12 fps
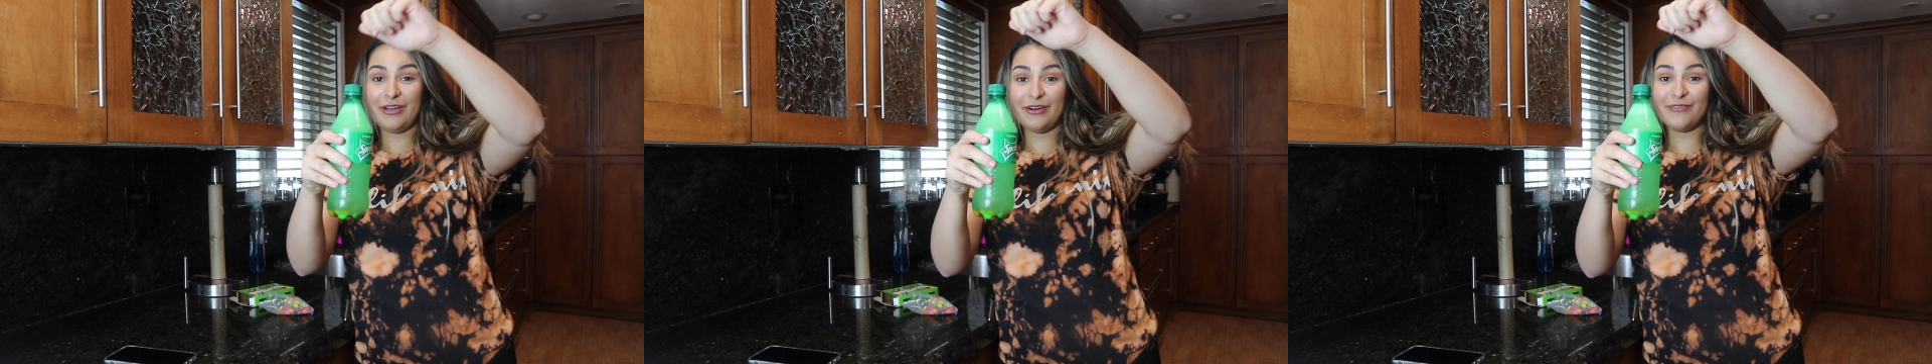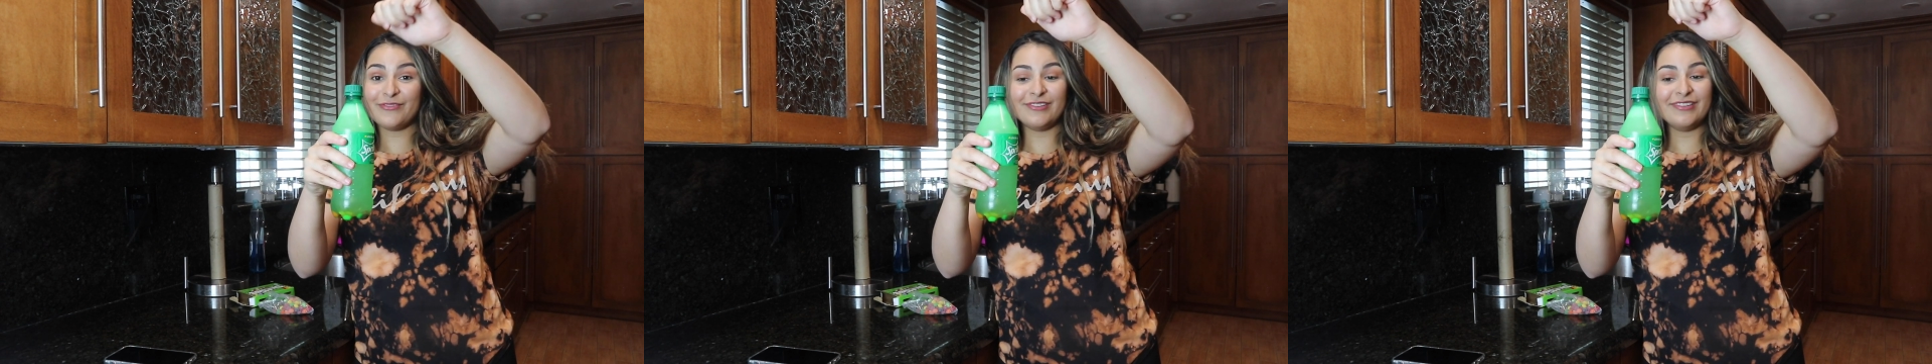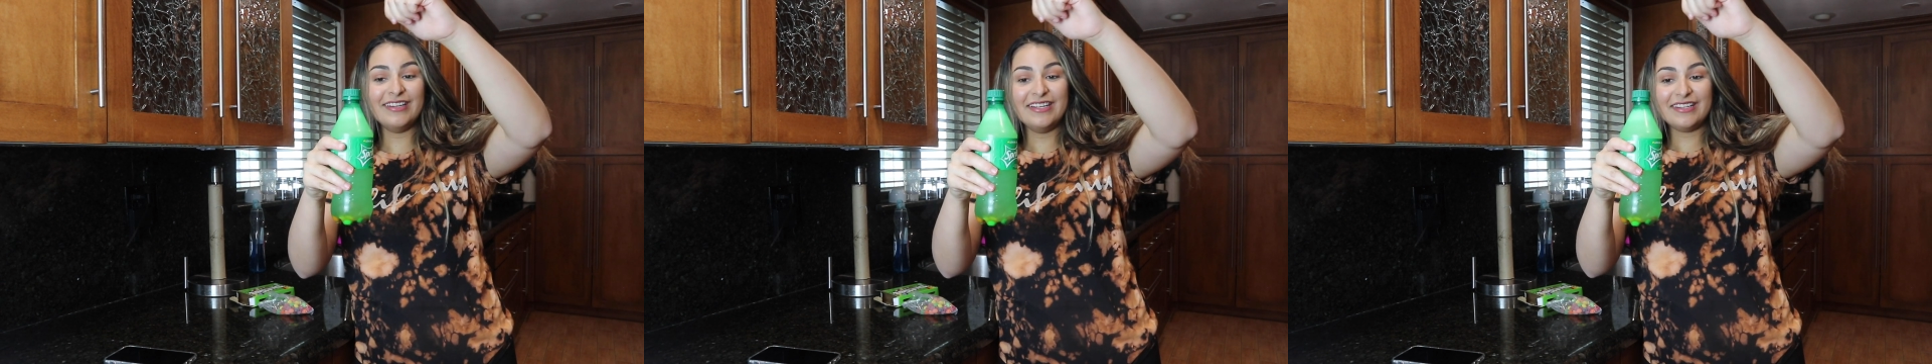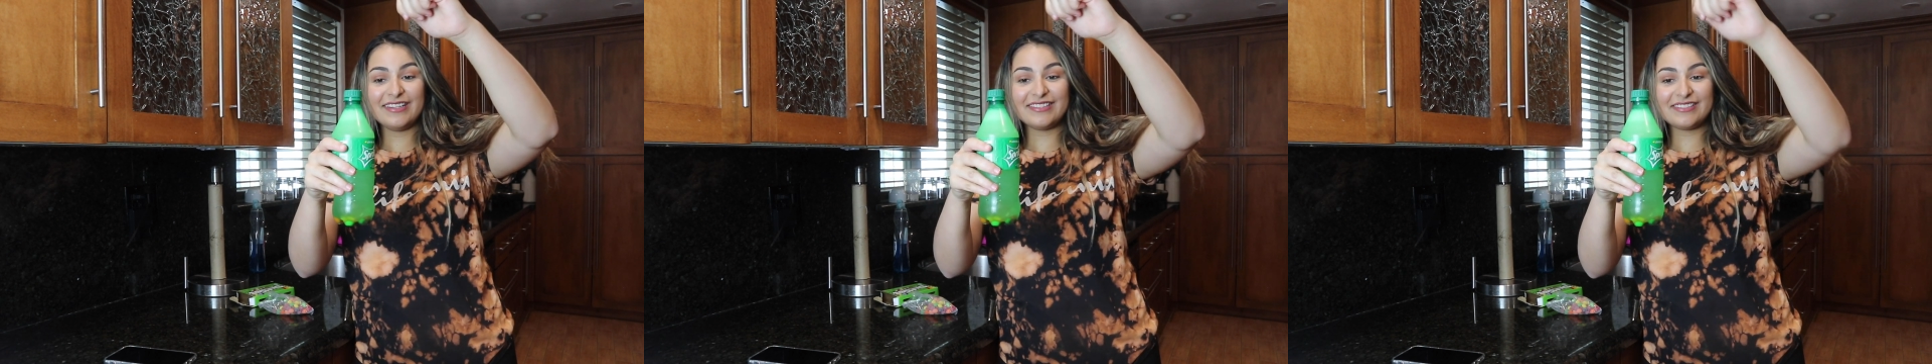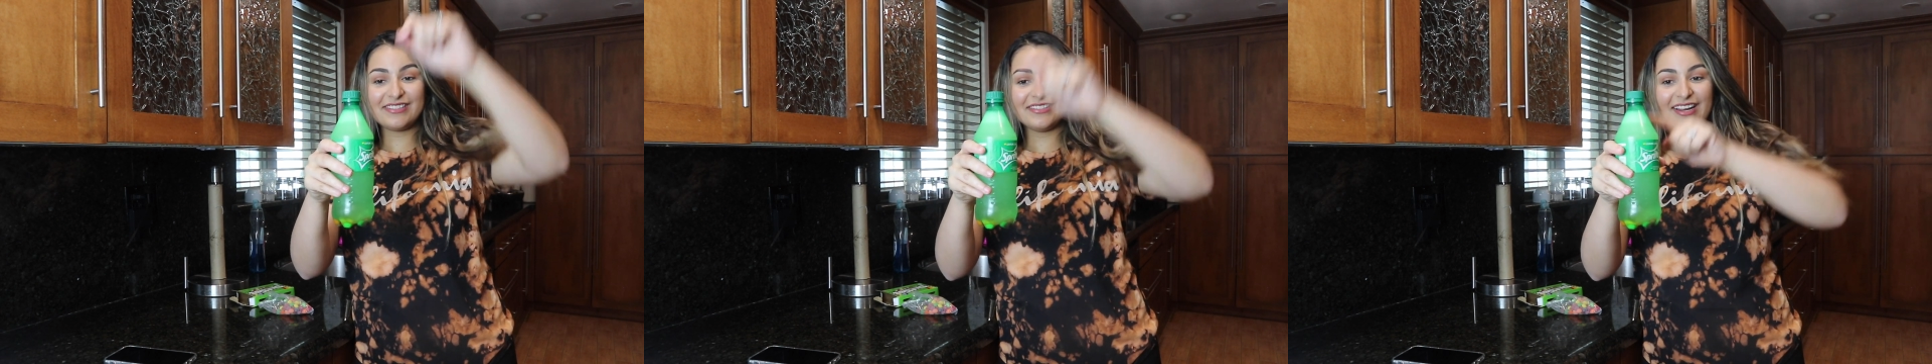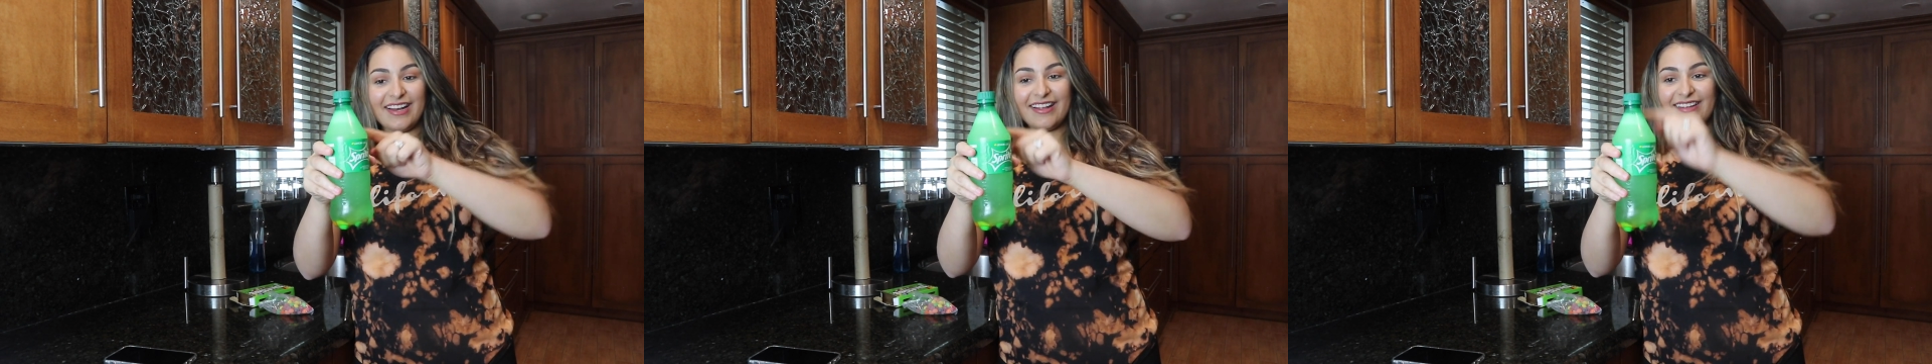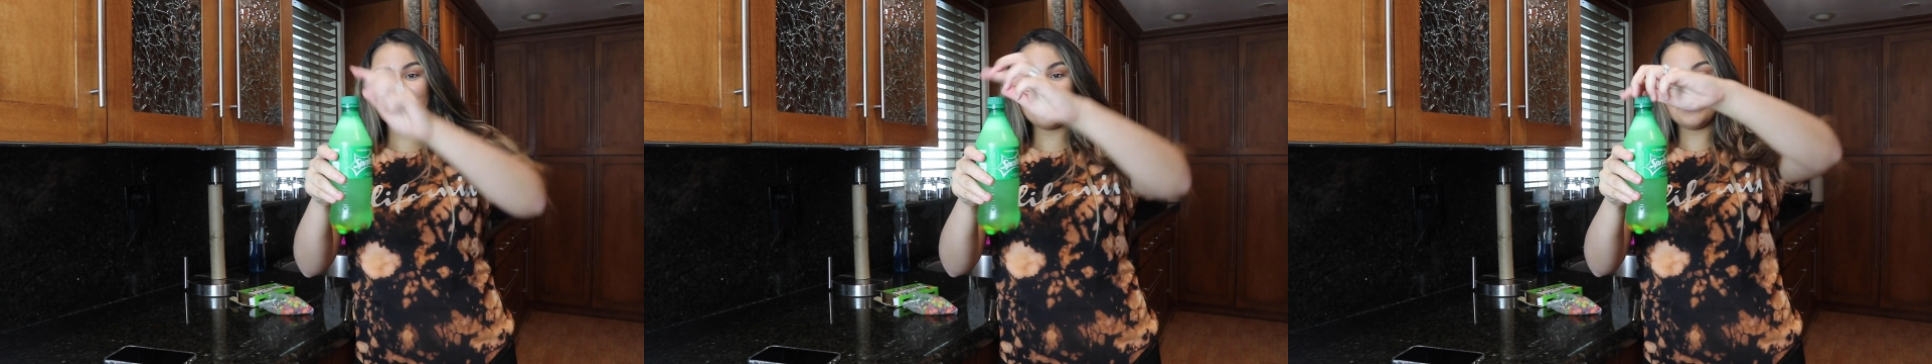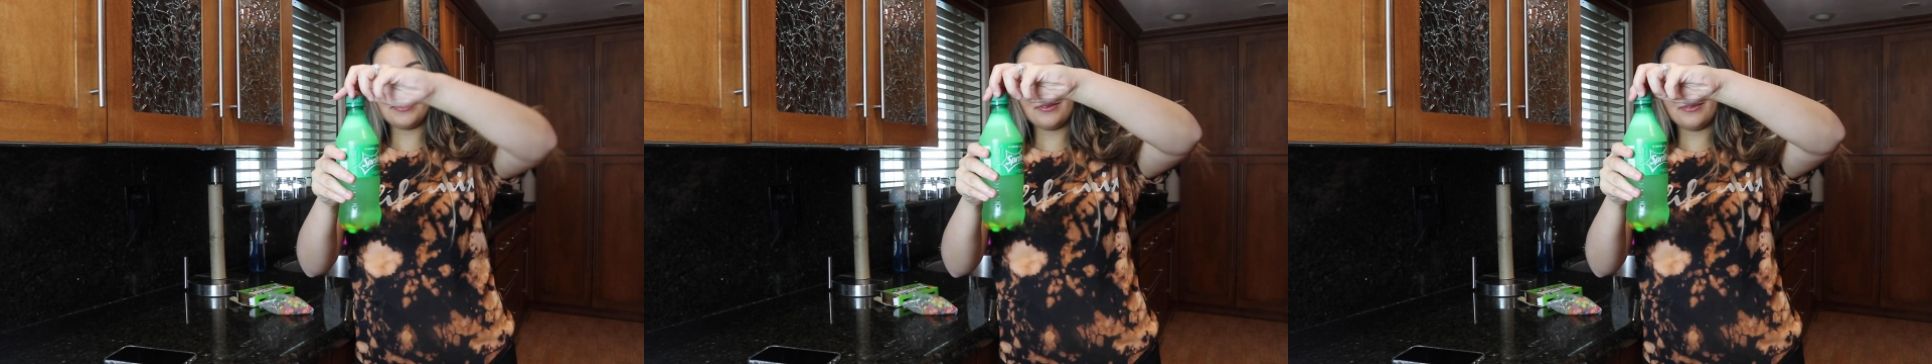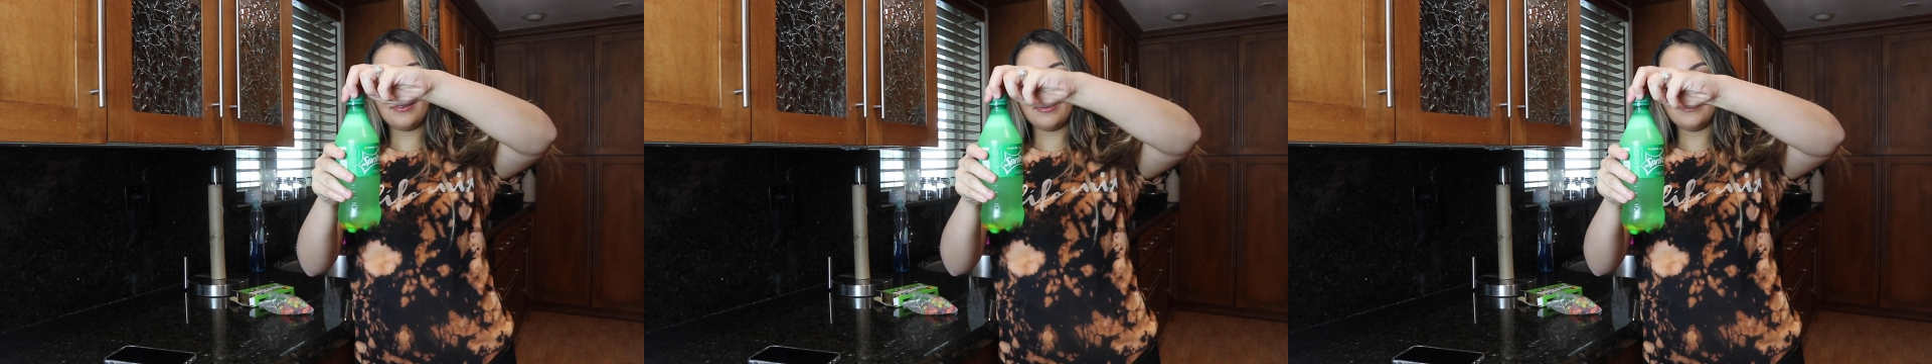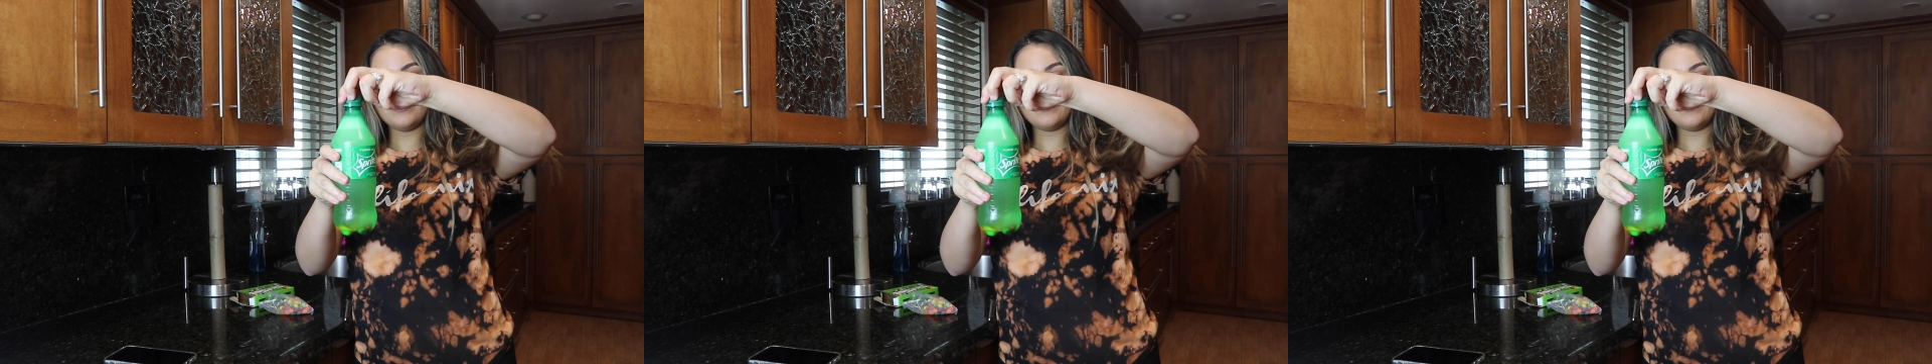careful, because look at it, it's about to go out.